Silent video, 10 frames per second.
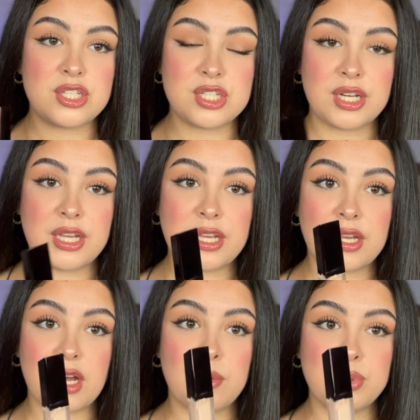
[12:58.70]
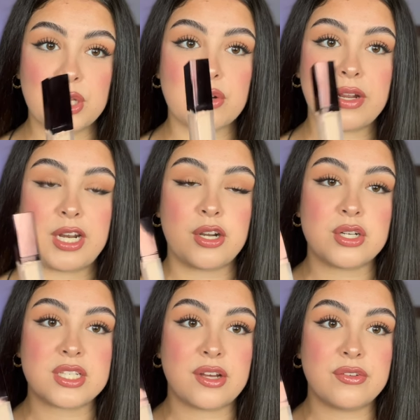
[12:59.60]
she obliterated
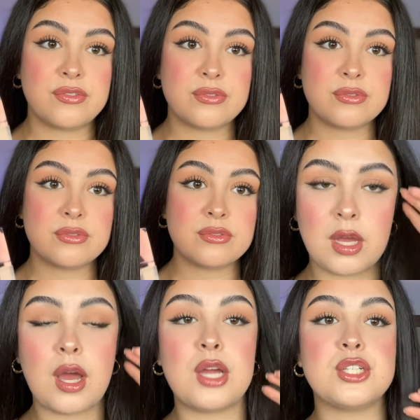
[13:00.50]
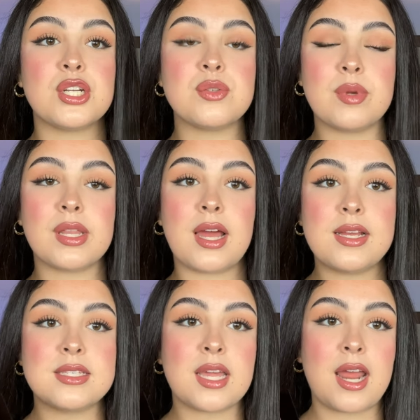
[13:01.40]
herself. I just
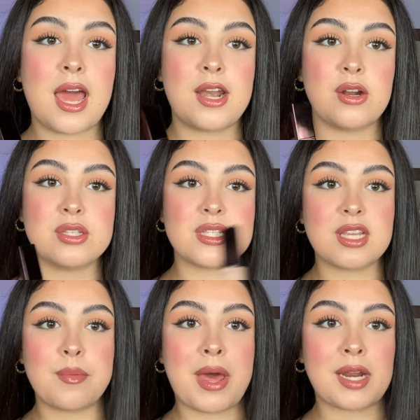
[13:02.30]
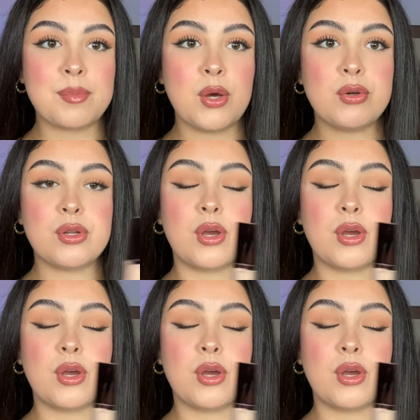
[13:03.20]
realized that I had it on cinematic mode.